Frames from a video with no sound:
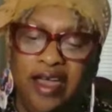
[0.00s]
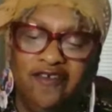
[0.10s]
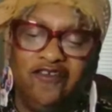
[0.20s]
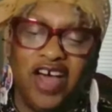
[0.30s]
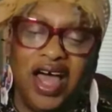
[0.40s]

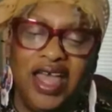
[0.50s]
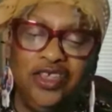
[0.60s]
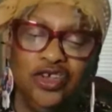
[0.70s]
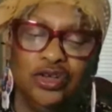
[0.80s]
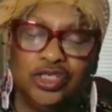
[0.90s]

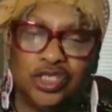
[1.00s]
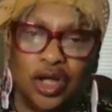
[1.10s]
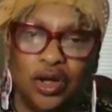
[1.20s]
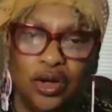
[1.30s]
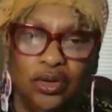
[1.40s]
find your
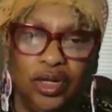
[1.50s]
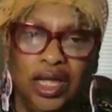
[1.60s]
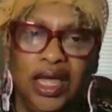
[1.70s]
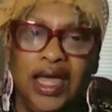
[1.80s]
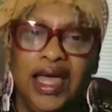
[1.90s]
song
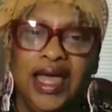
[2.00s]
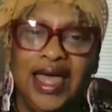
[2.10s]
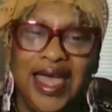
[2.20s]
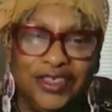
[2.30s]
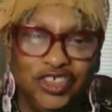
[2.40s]

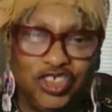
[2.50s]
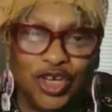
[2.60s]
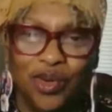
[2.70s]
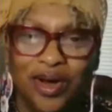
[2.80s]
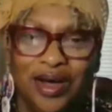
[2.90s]
and
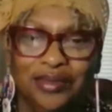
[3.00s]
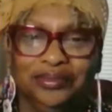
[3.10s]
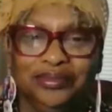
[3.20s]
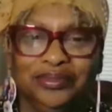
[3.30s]
show up.